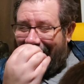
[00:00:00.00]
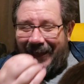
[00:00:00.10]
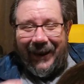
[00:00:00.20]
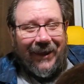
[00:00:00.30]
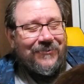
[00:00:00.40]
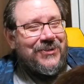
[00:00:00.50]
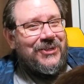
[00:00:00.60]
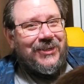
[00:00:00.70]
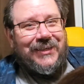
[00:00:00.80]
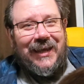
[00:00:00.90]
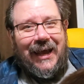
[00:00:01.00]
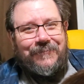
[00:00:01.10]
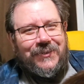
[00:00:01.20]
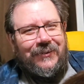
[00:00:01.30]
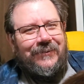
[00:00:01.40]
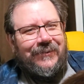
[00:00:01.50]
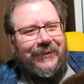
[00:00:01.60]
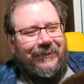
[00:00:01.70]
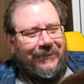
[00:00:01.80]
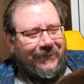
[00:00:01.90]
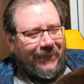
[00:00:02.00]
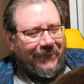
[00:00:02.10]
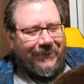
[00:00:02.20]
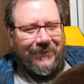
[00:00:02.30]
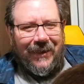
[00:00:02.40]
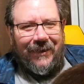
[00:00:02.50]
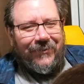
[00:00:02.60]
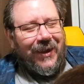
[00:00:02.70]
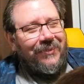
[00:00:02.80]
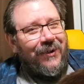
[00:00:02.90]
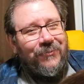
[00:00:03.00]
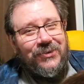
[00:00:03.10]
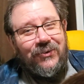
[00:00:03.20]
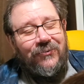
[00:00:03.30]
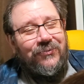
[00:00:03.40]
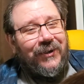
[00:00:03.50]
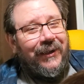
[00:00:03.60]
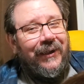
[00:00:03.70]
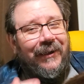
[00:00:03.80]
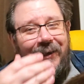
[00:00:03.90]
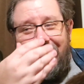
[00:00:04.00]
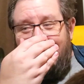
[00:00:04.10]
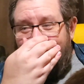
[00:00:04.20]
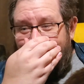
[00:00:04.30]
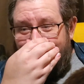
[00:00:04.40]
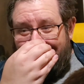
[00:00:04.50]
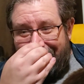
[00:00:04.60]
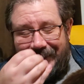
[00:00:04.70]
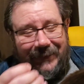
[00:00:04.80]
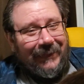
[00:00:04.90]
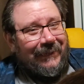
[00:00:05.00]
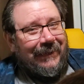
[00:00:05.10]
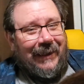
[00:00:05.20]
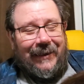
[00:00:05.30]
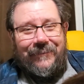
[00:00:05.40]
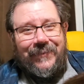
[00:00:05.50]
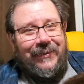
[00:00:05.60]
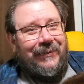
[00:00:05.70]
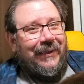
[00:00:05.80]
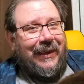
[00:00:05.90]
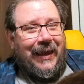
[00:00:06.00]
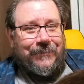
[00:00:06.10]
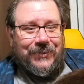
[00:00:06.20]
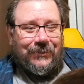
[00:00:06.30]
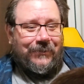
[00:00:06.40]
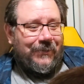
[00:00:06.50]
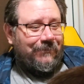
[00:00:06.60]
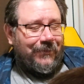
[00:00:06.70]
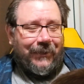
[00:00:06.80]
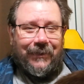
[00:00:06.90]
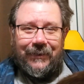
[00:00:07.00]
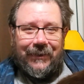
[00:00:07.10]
And I was just absolutely like, I thought it was so funny. And yeah, absolutely funny.